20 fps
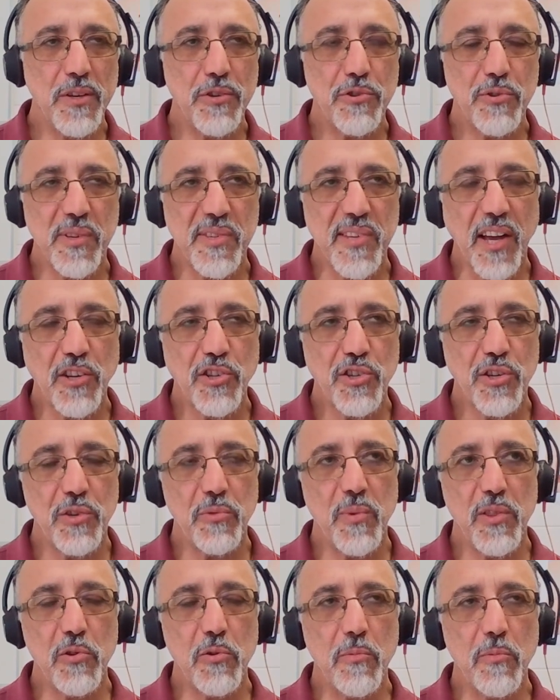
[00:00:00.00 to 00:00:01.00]
transaction
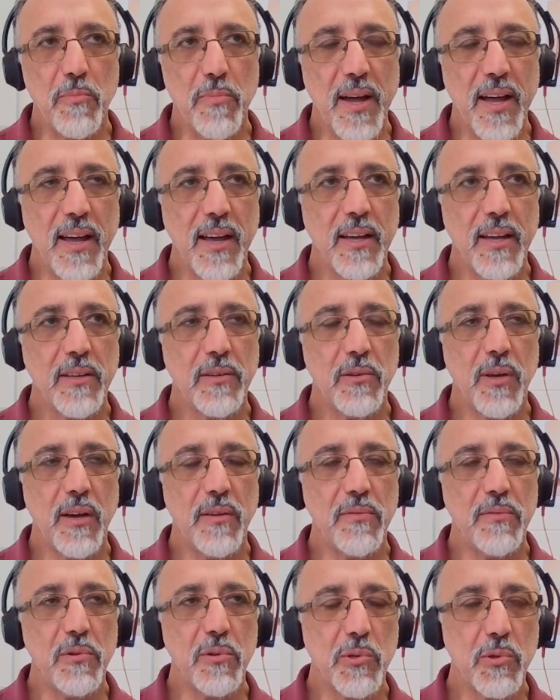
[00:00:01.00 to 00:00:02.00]
with your bank, you
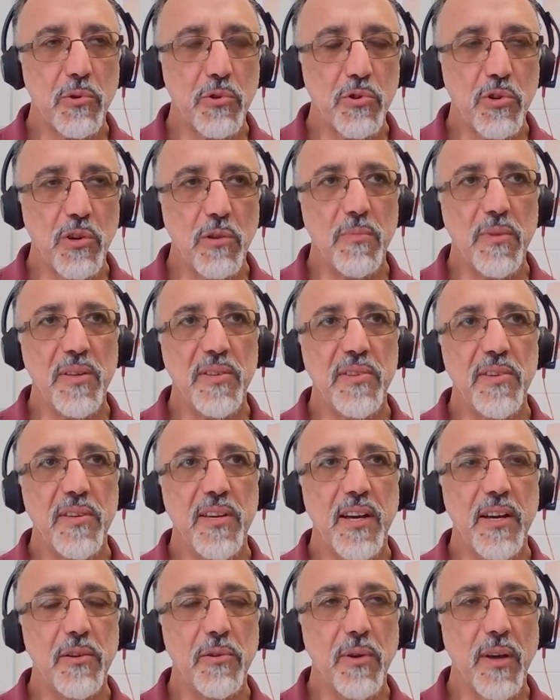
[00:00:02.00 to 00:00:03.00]
have your social
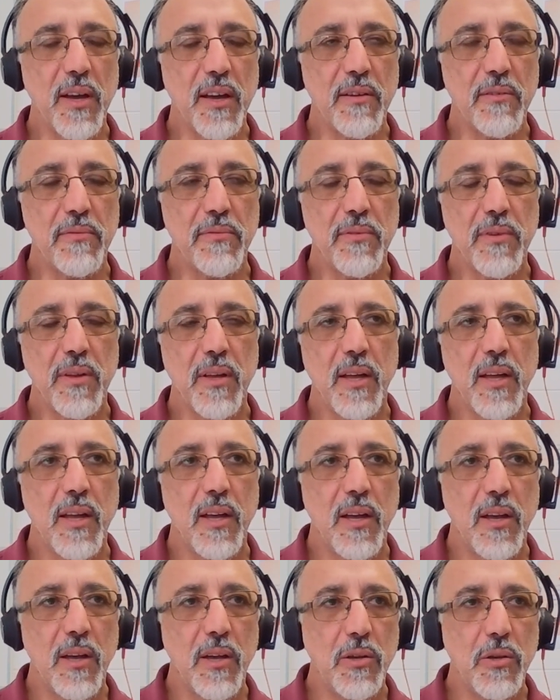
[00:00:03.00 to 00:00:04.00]
media, you have
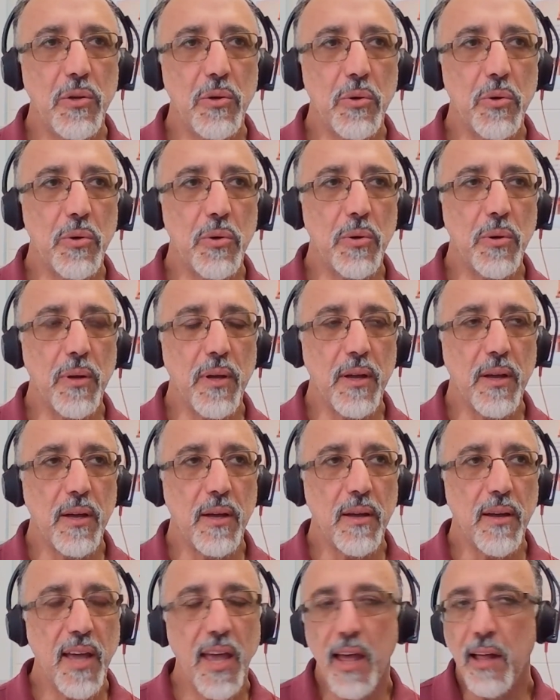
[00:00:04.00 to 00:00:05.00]
your
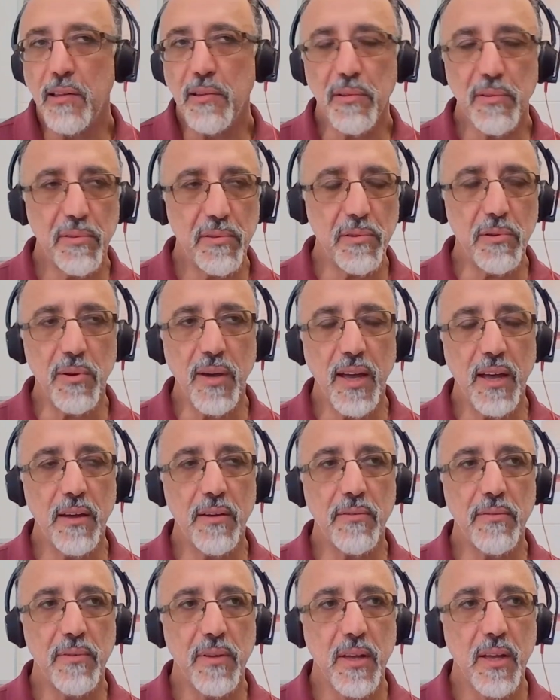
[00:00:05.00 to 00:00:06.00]
health, you
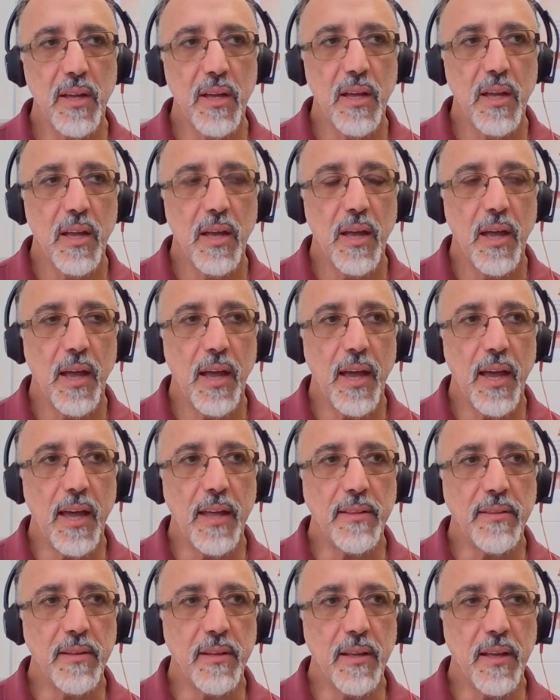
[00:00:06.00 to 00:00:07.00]
have
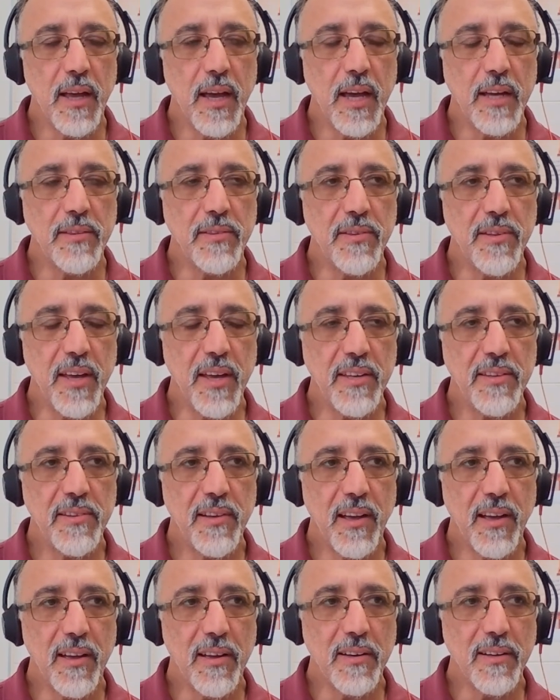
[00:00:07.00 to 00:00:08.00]
and
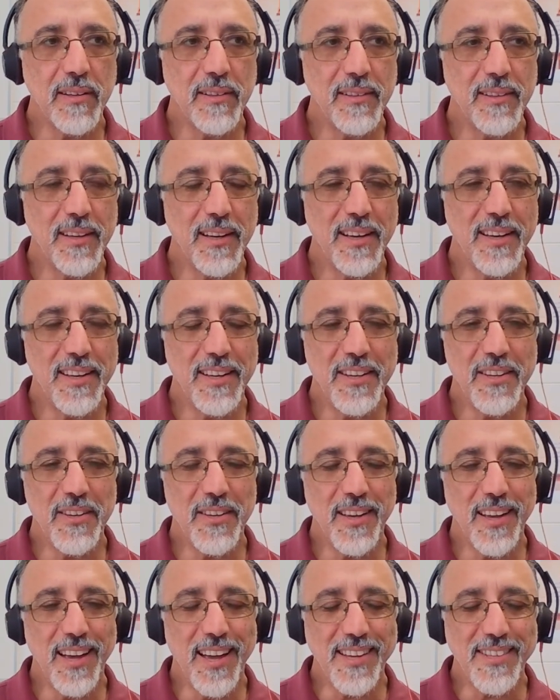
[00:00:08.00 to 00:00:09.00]
data,
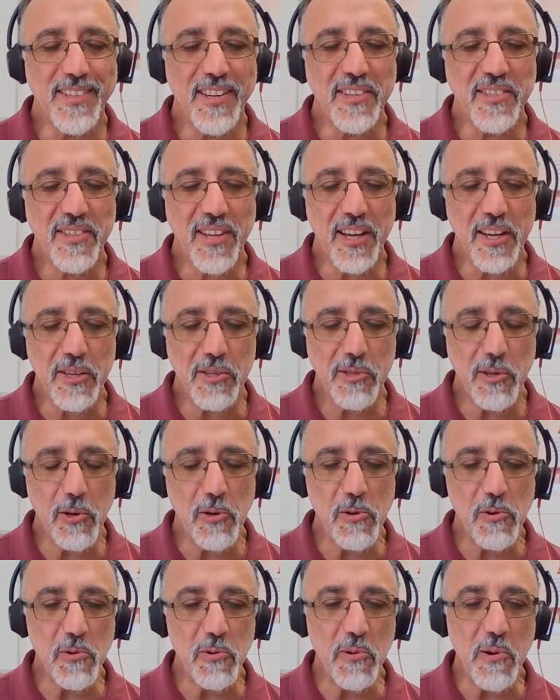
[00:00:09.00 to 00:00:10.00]
as they say, is a
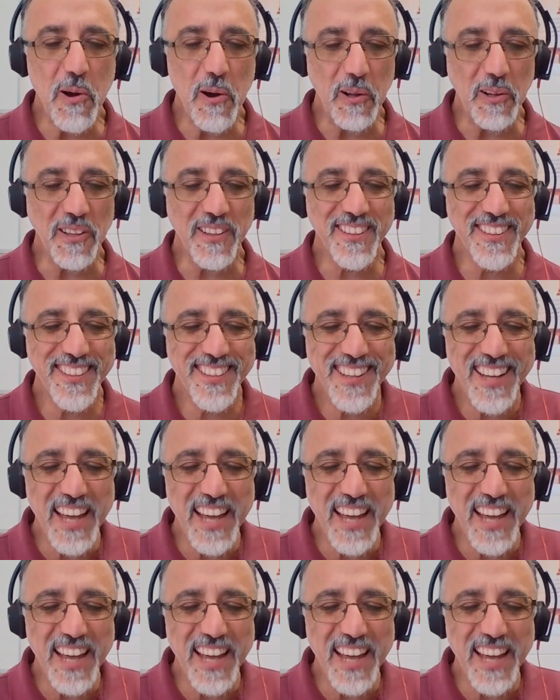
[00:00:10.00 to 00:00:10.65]
new gold.